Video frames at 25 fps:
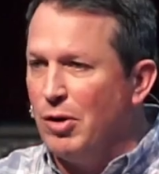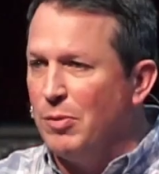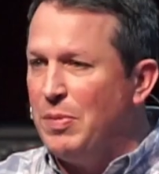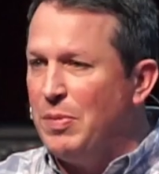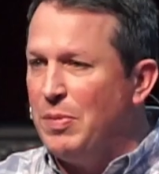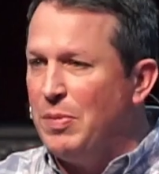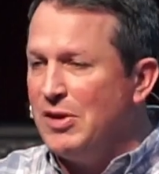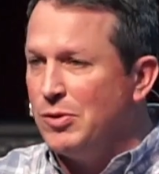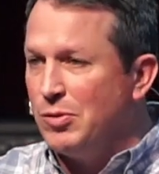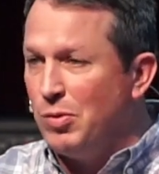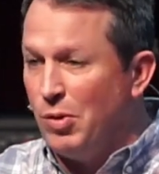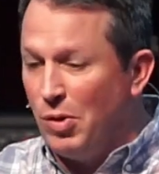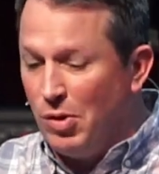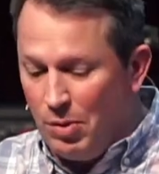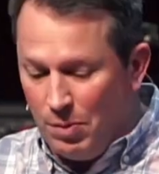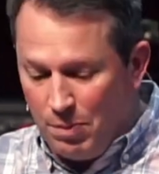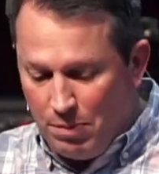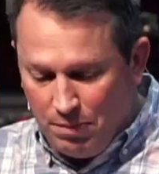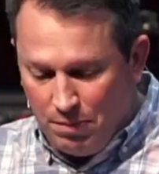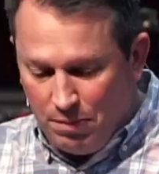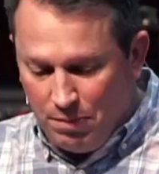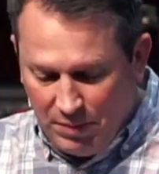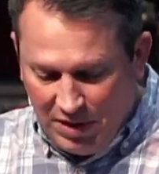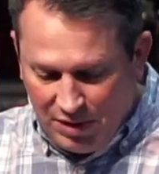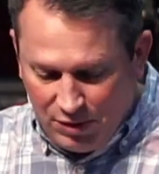beast
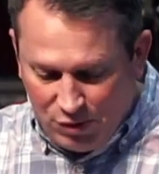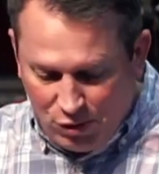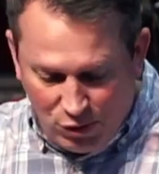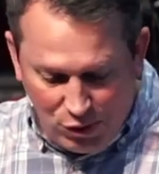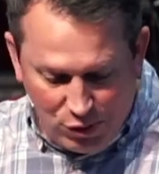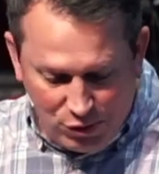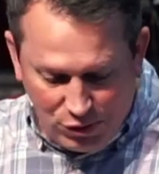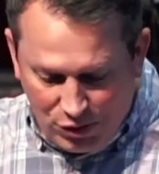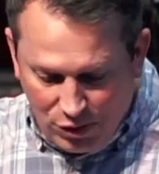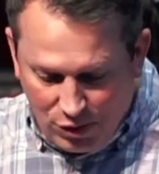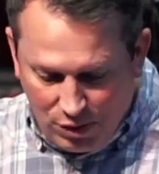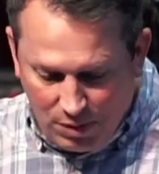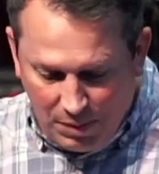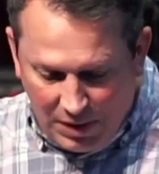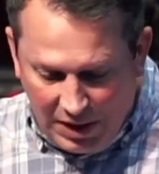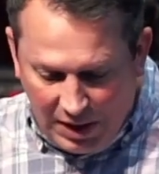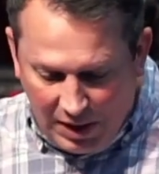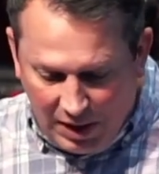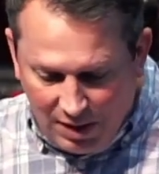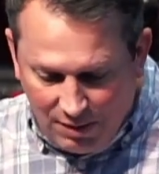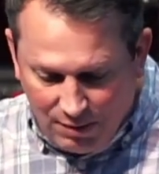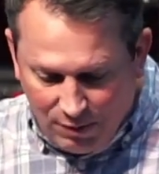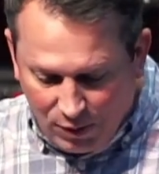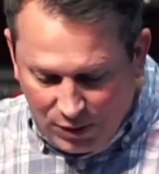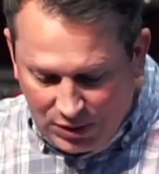we'll be introduced to in a
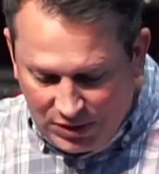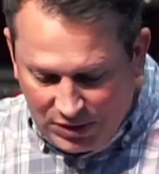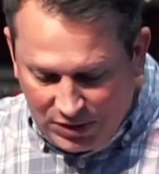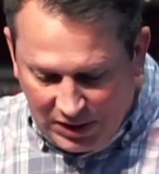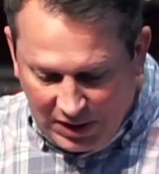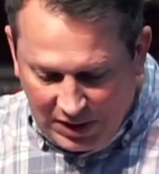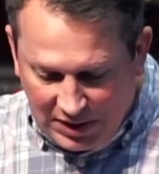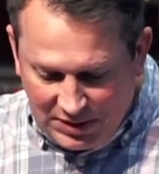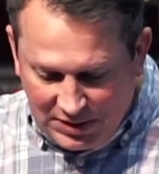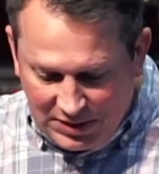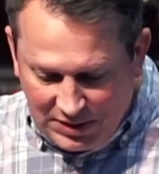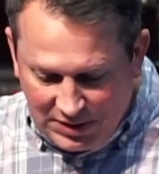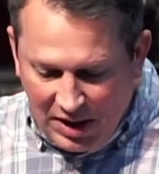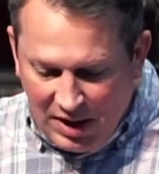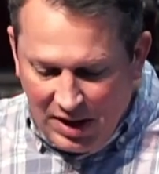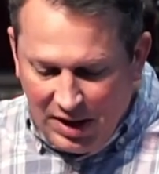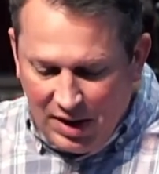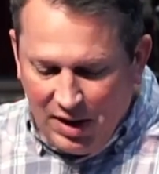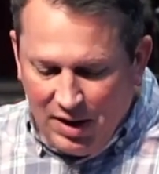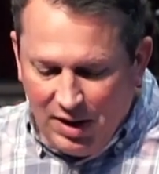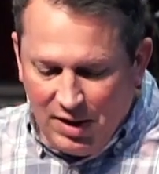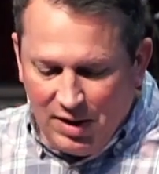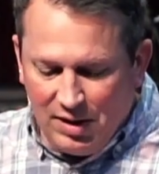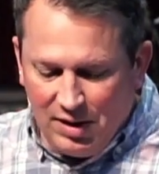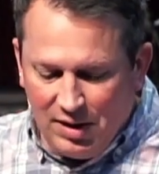minute, in verse 6,
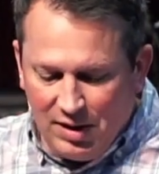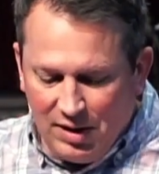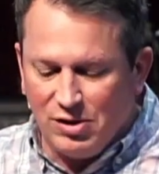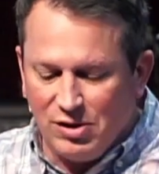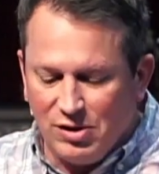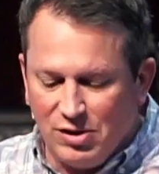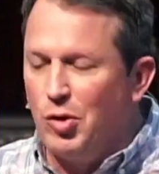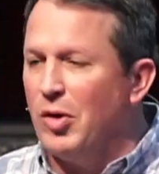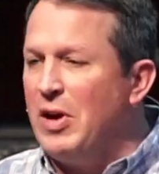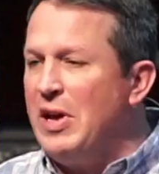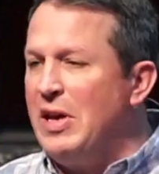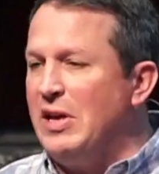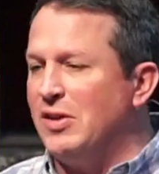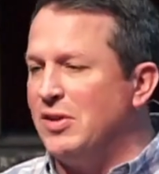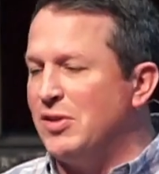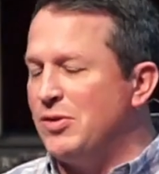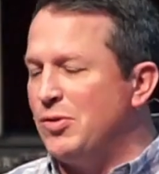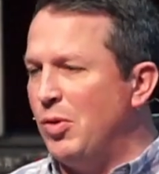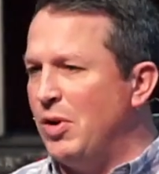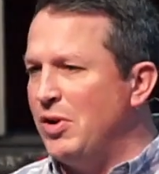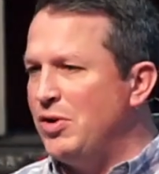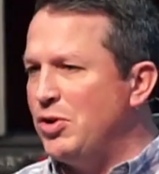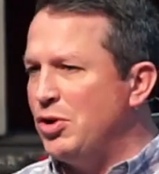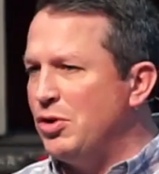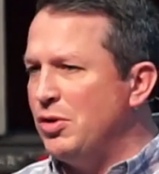is Greece,
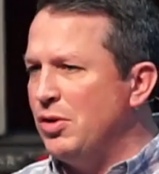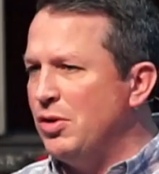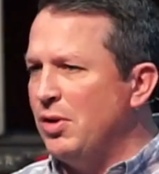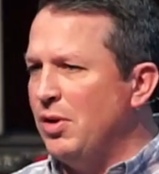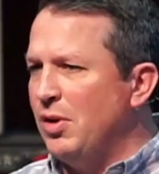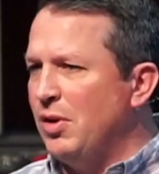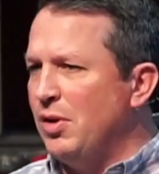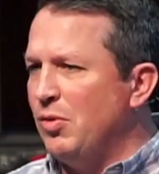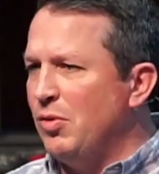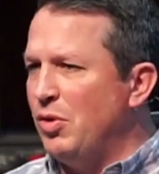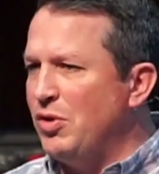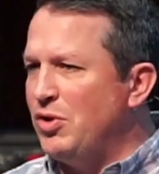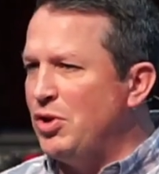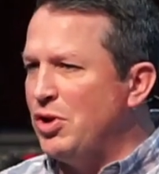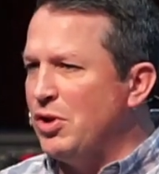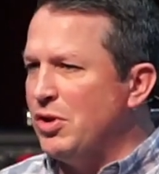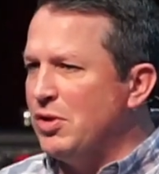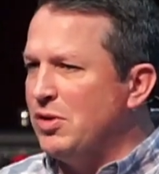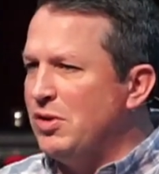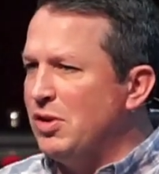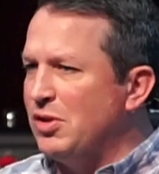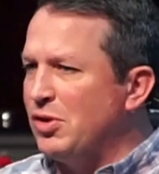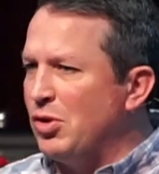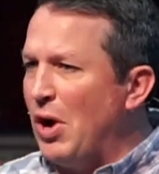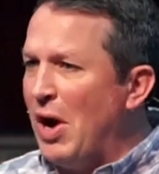which is
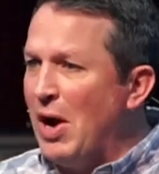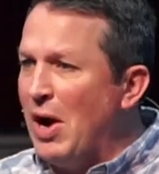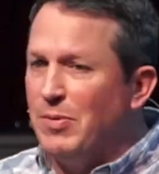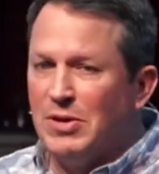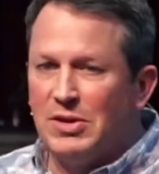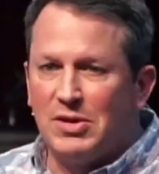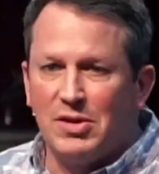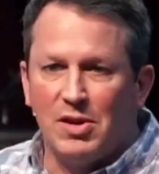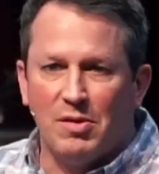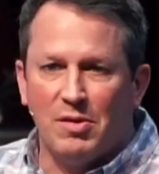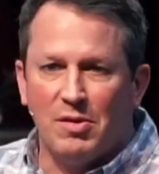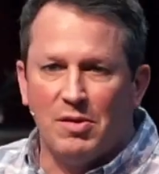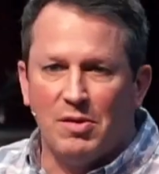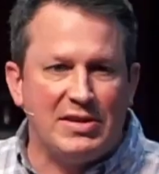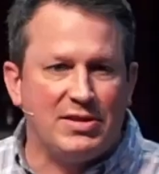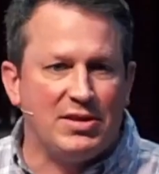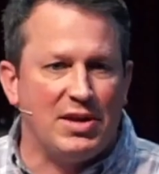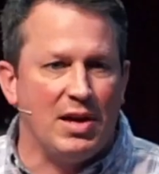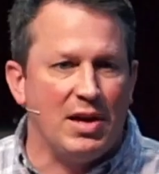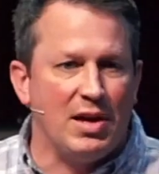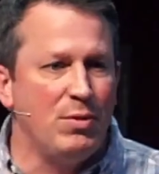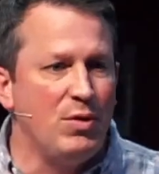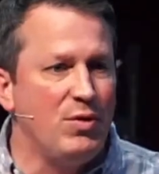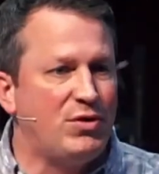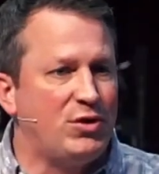described as a beast
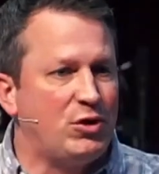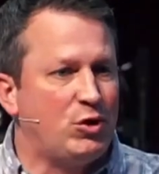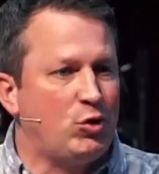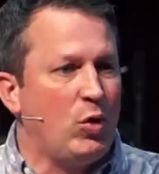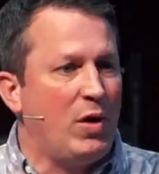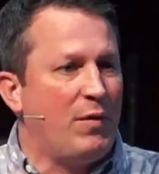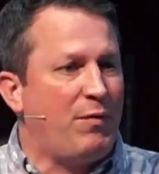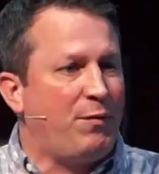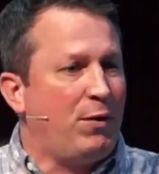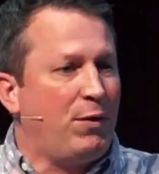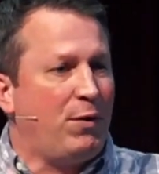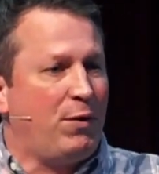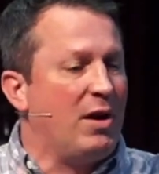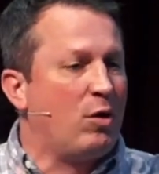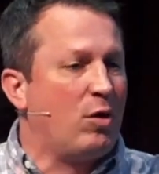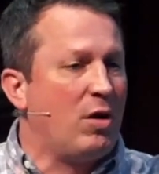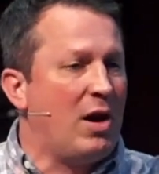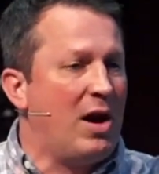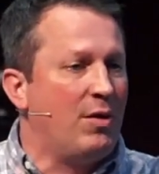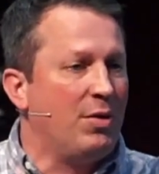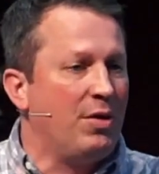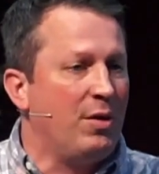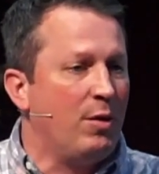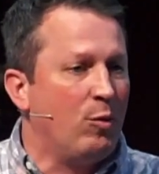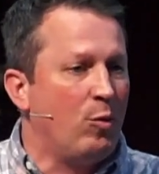that moves swiftly
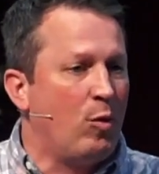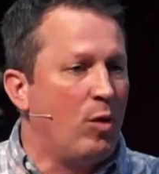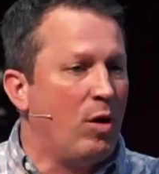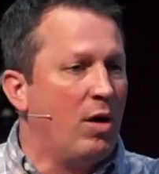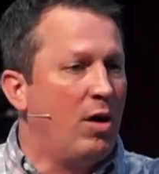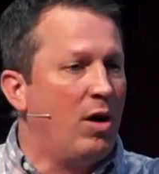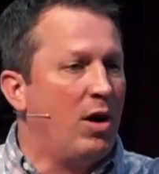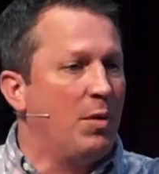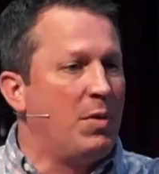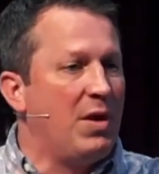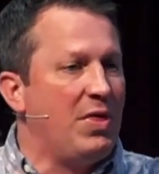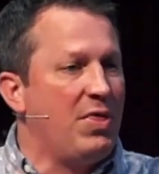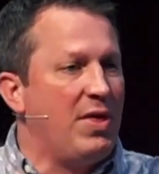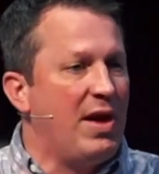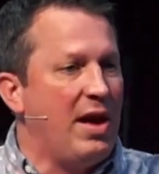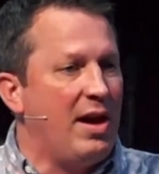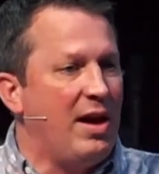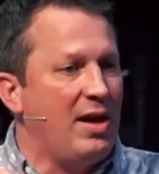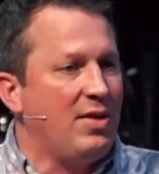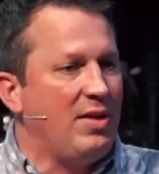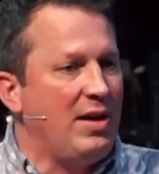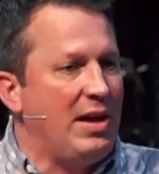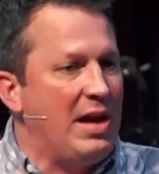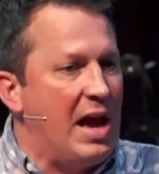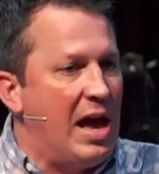around the world, but then
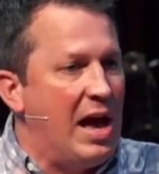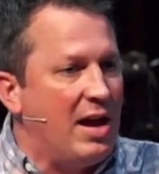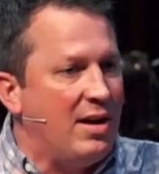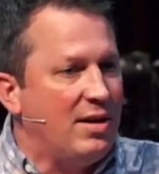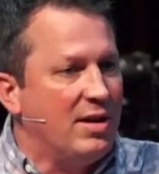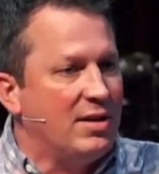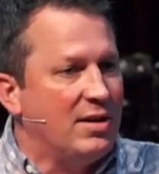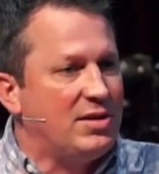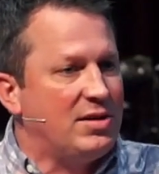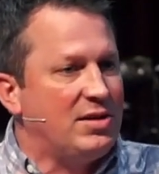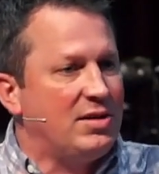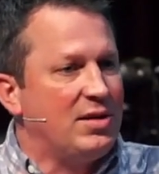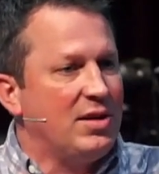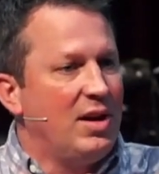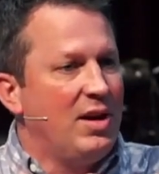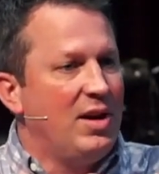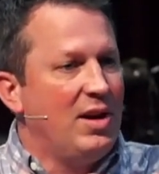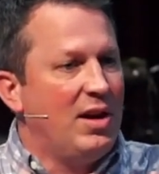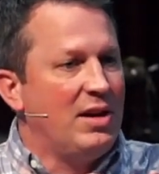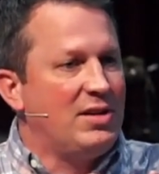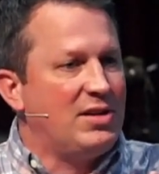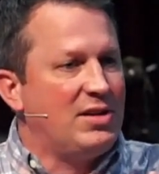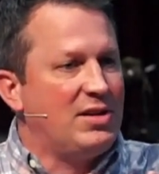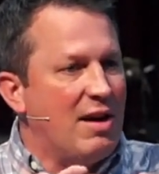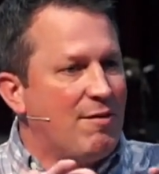at the end
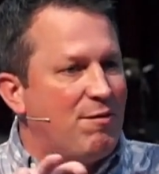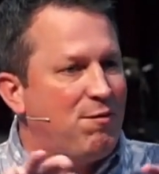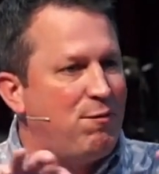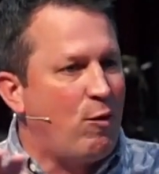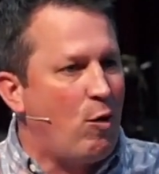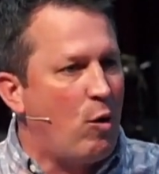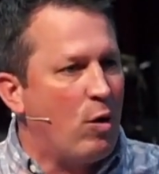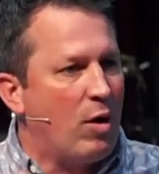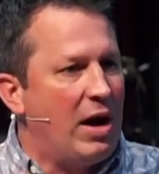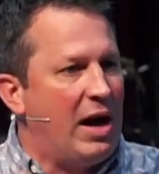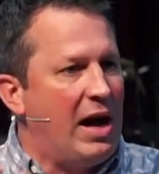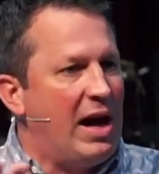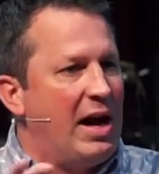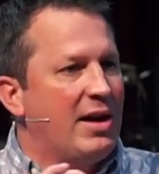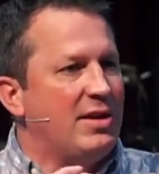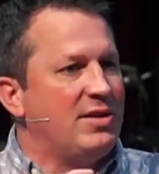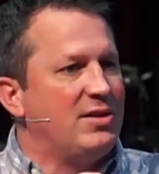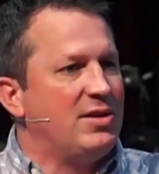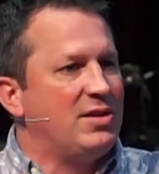it's got 4 heads.